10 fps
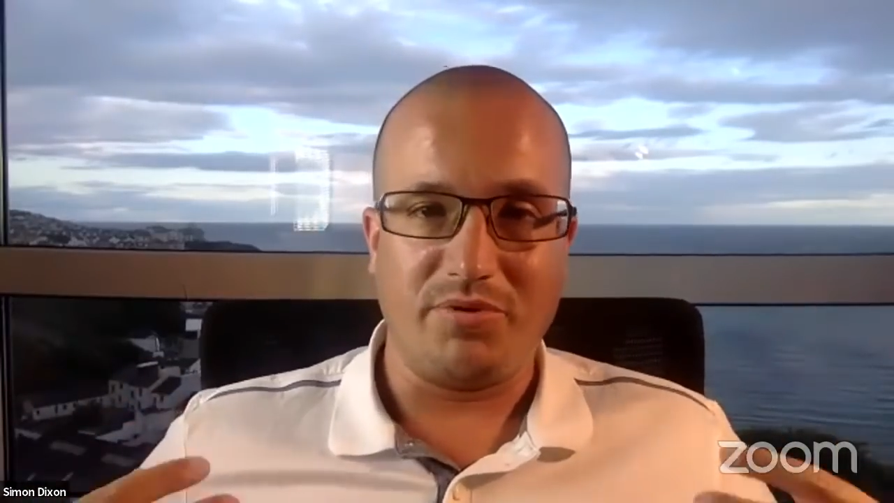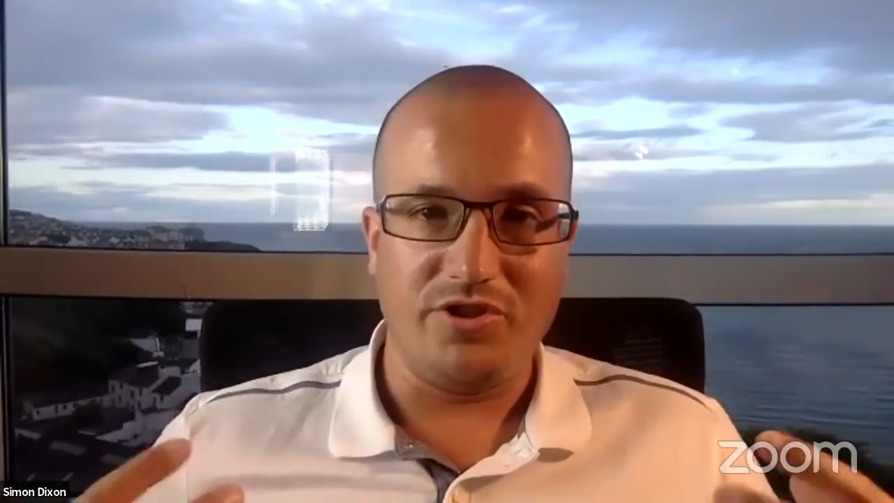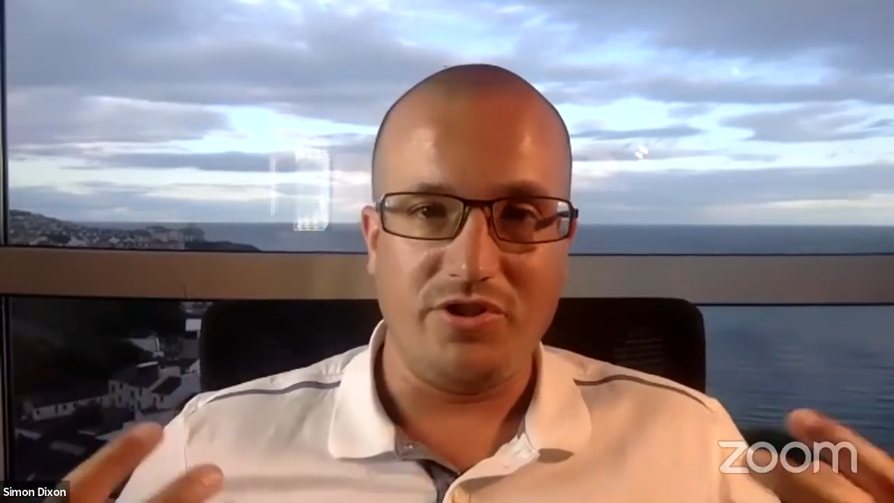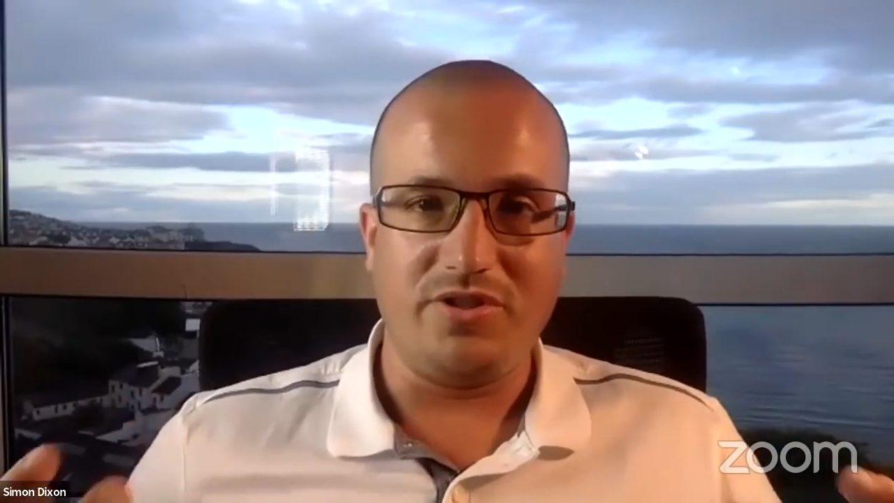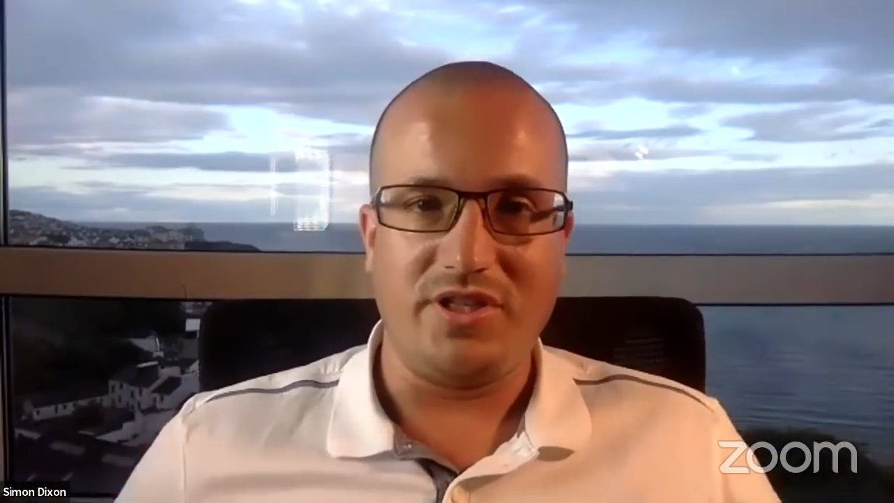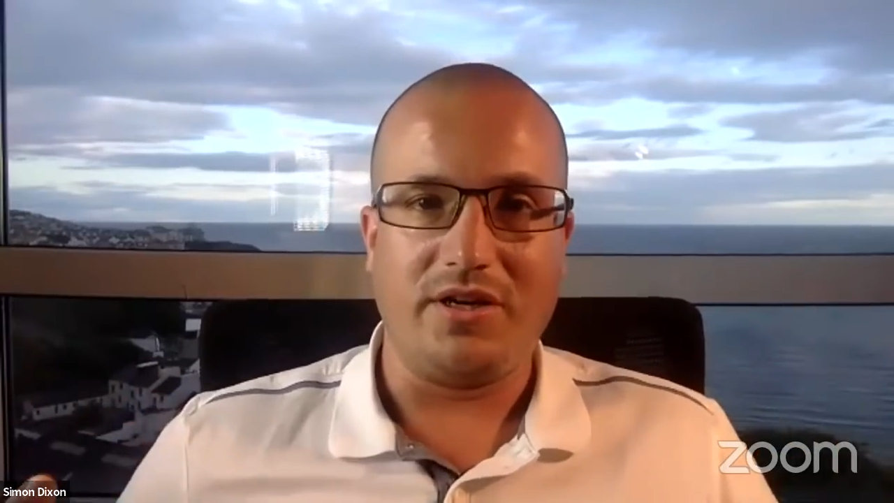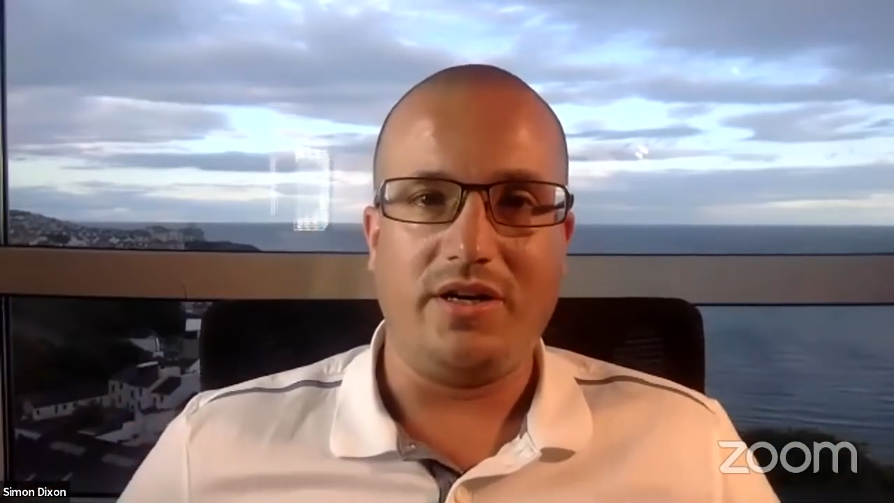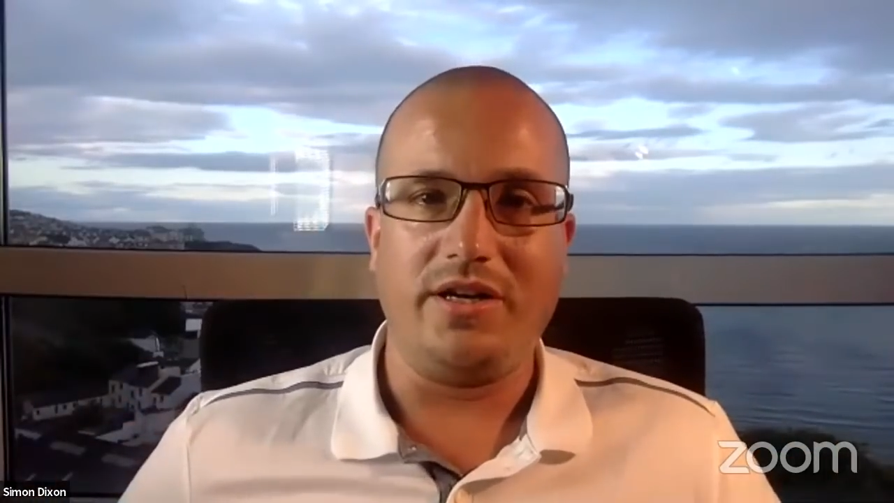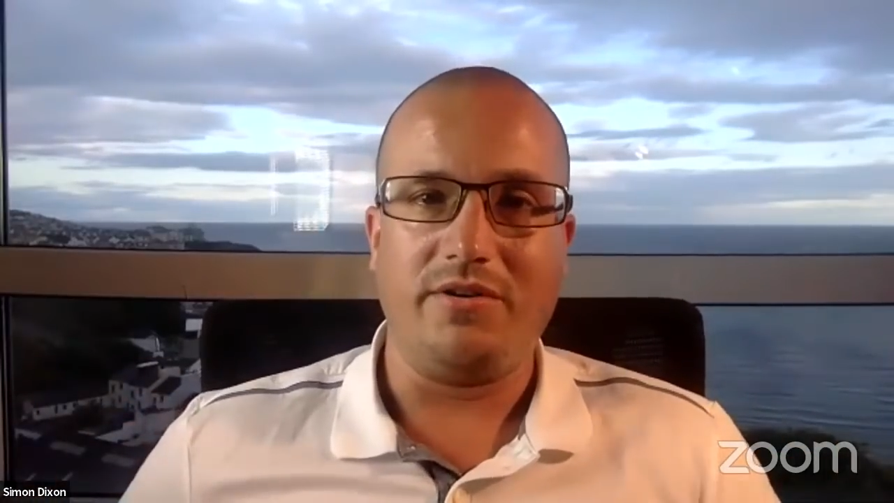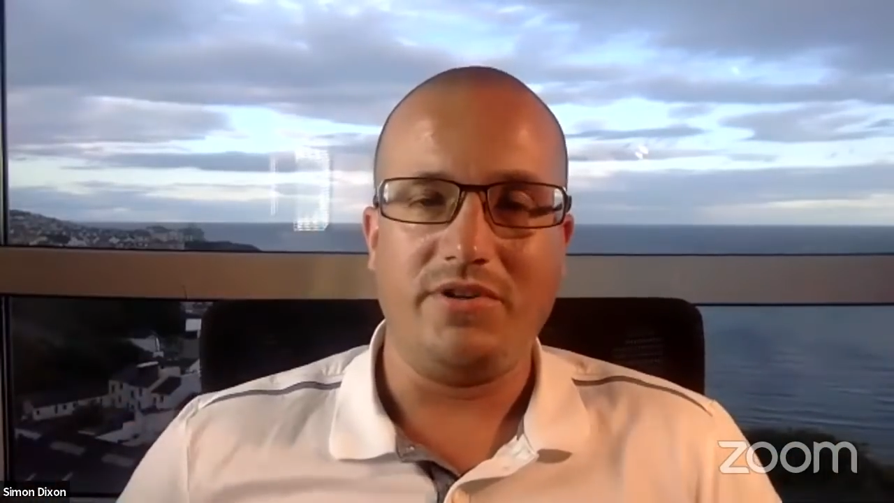producing
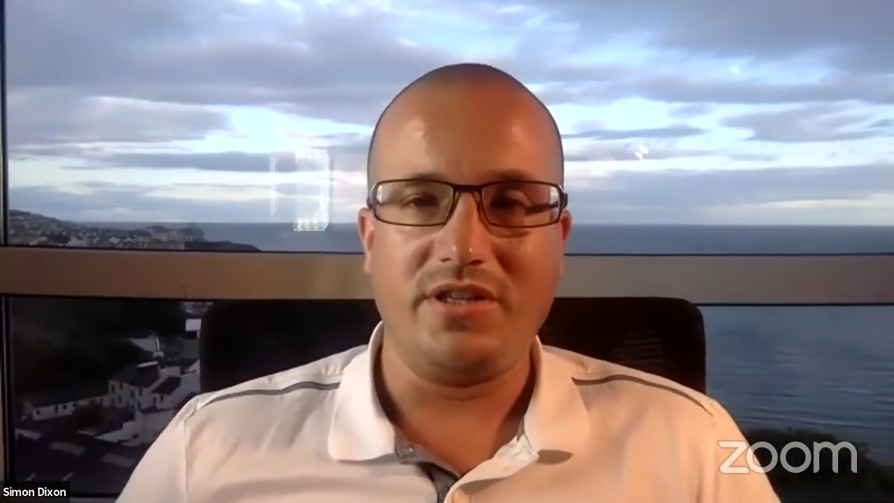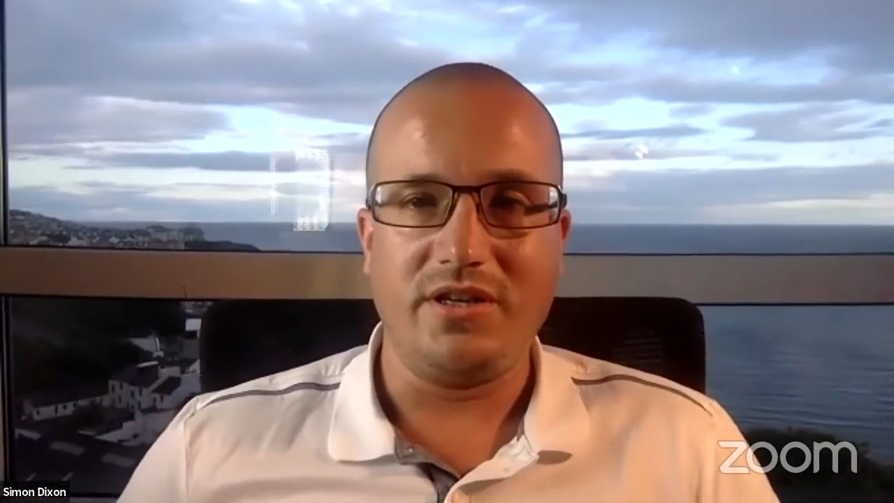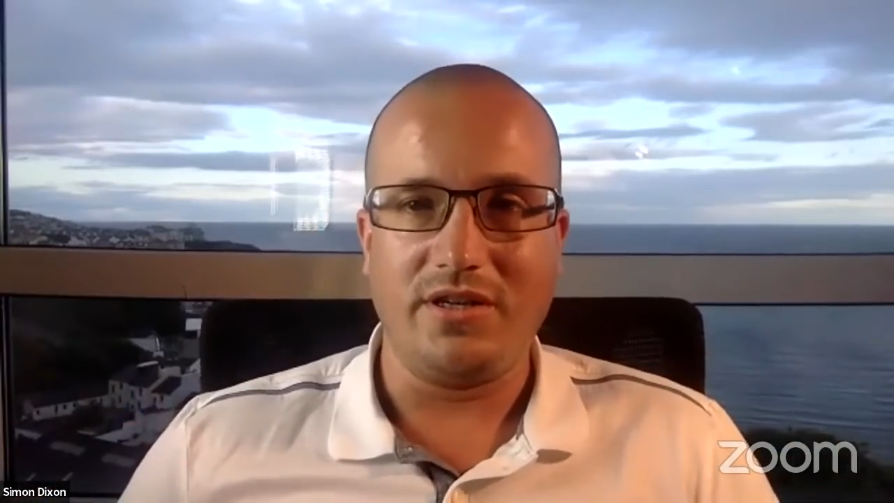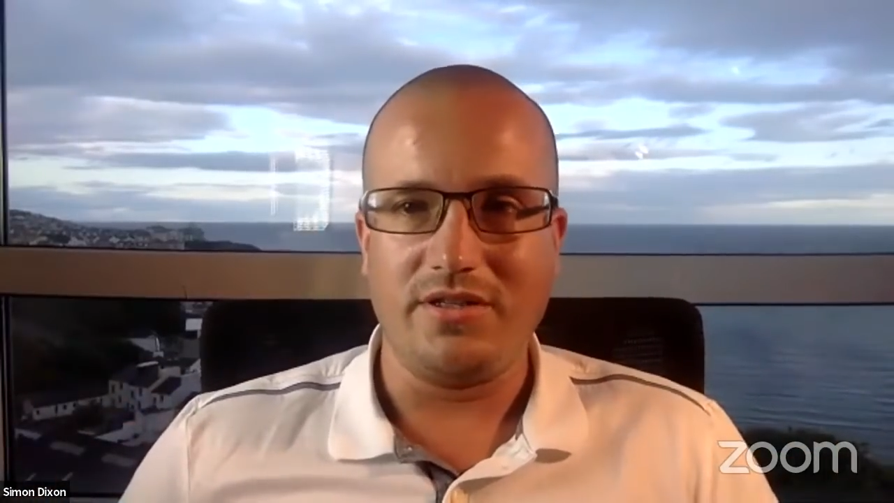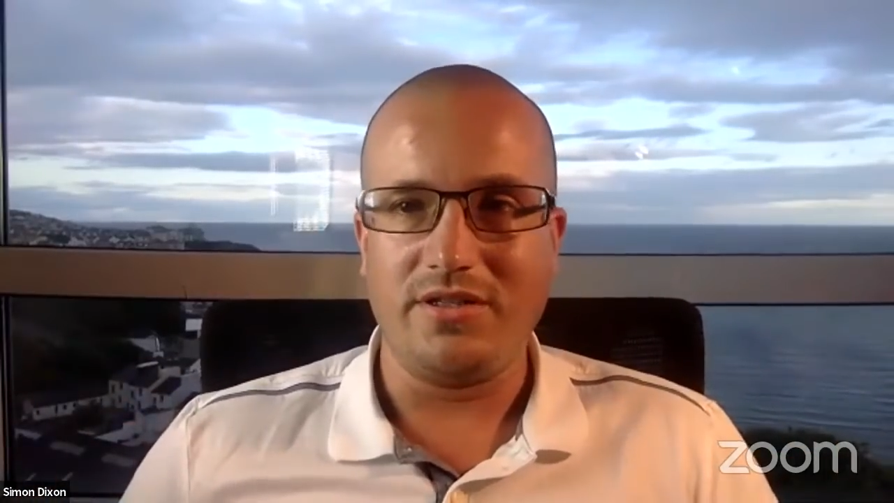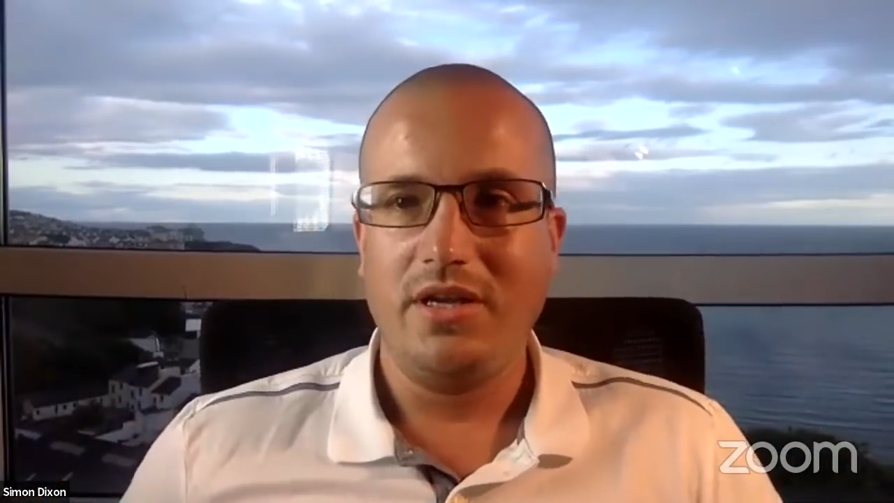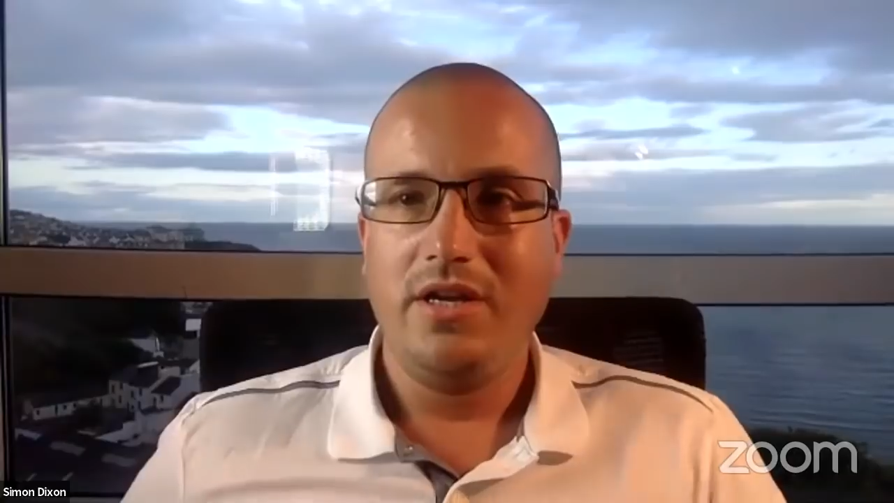higher returns,